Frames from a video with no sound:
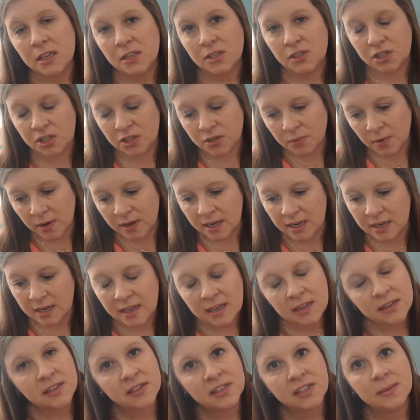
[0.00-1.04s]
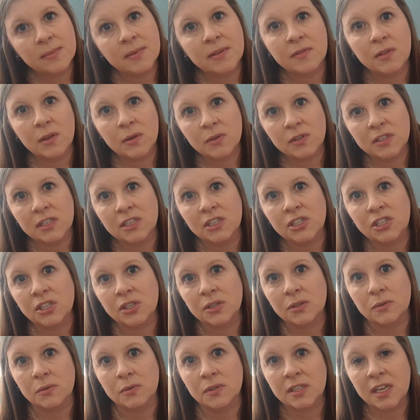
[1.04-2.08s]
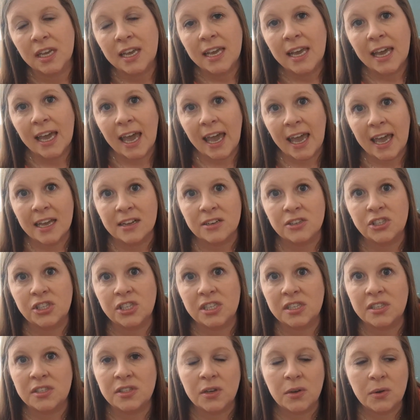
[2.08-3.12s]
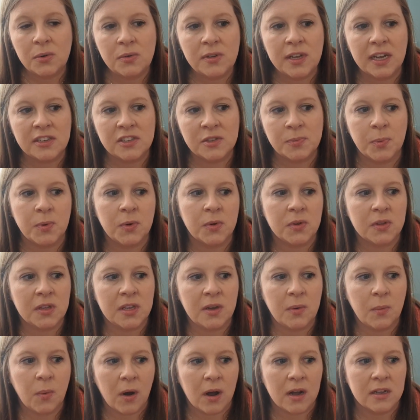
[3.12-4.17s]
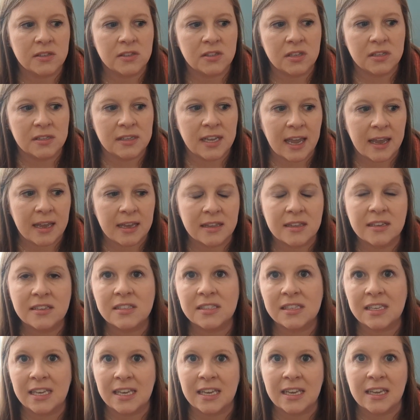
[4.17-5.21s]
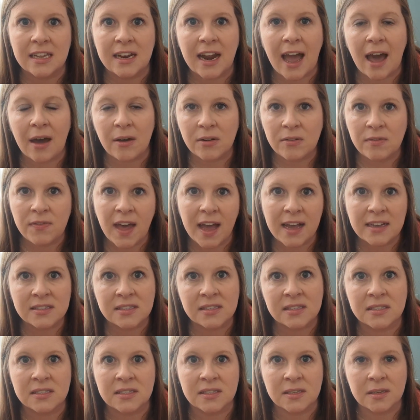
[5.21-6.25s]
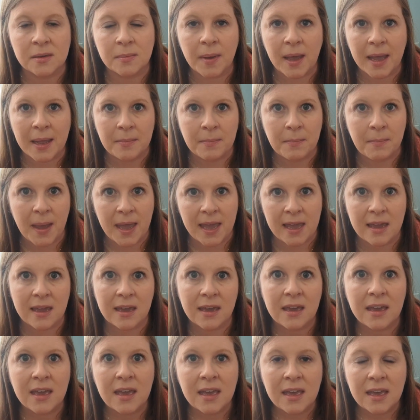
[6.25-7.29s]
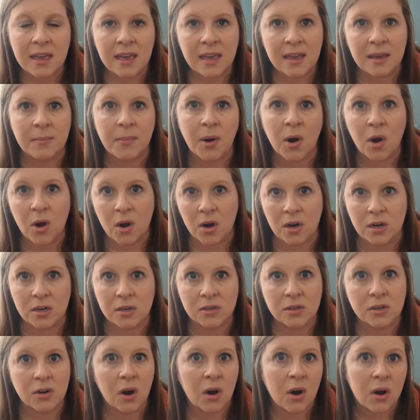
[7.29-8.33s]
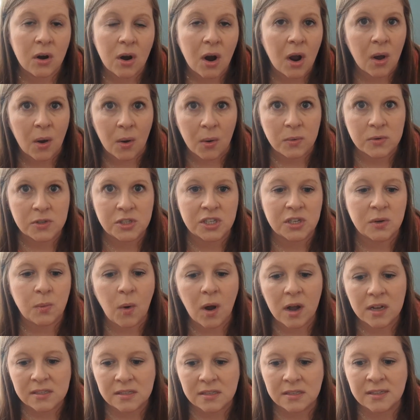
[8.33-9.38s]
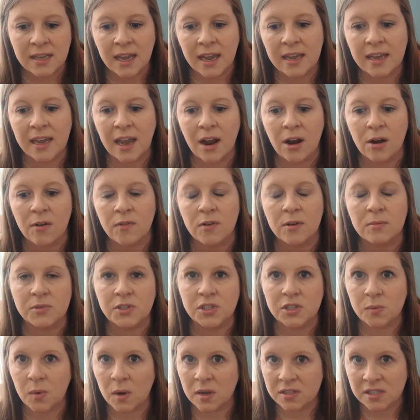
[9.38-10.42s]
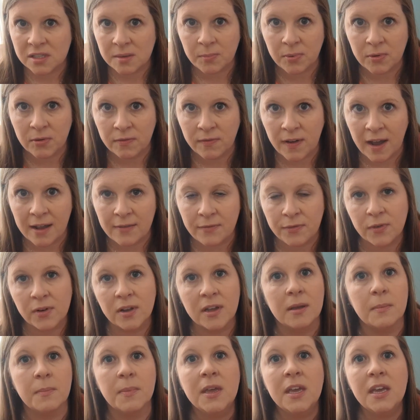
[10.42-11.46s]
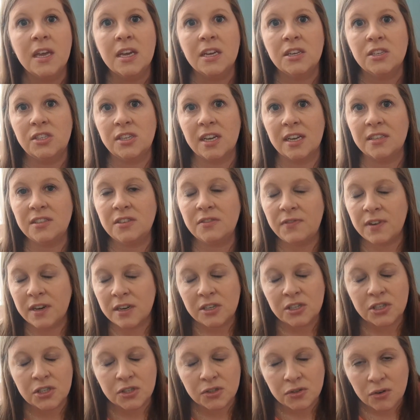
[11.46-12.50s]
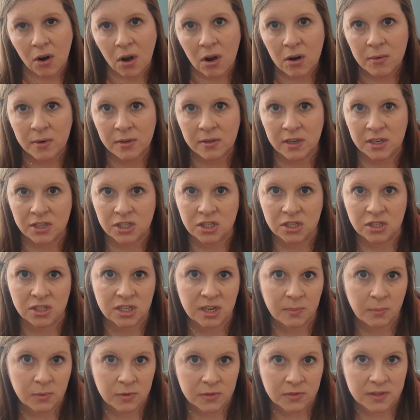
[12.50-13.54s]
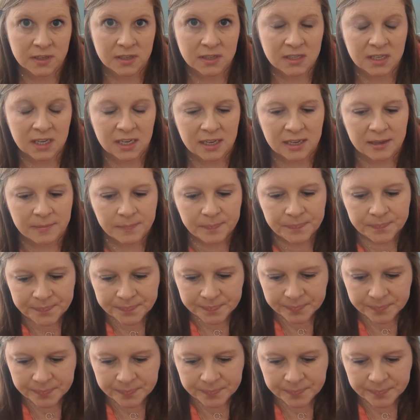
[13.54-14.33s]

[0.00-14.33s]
She's running into some of those issues, and she so desperately wants to take this kid out of that system and make him her own. She wants to take care of him. She wants to provide for him. She has a very strong relationship with this kid.